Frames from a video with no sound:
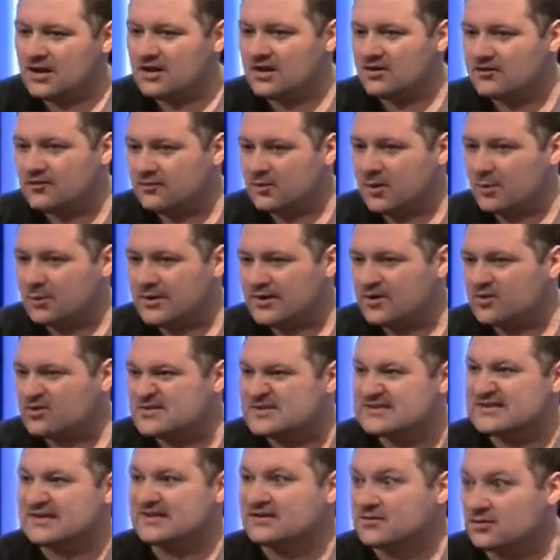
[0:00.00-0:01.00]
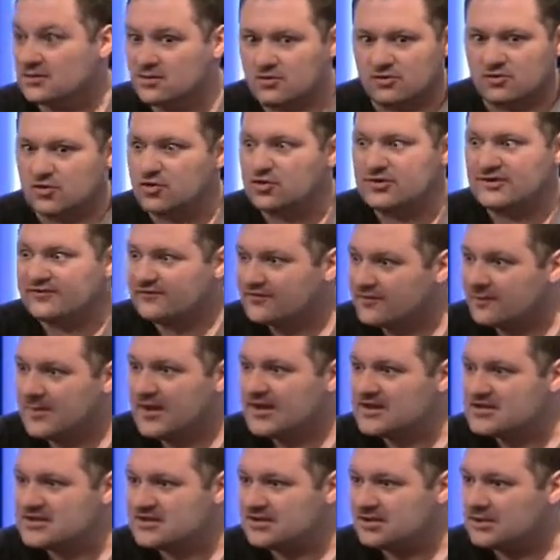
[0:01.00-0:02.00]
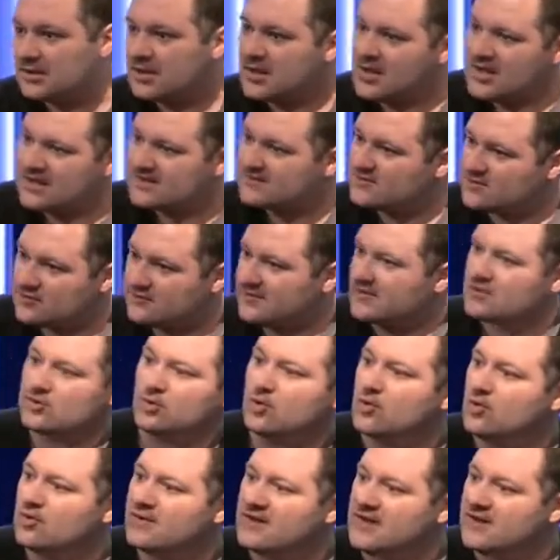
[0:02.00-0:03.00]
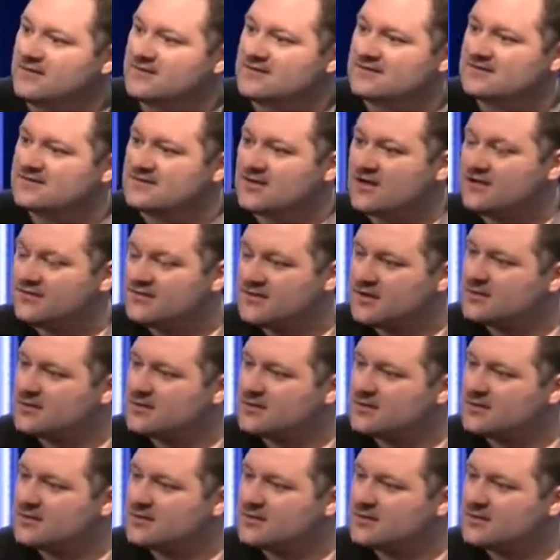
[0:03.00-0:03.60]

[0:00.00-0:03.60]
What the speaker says: a lot of what we call signal or good information and sort of ignore the other stuff.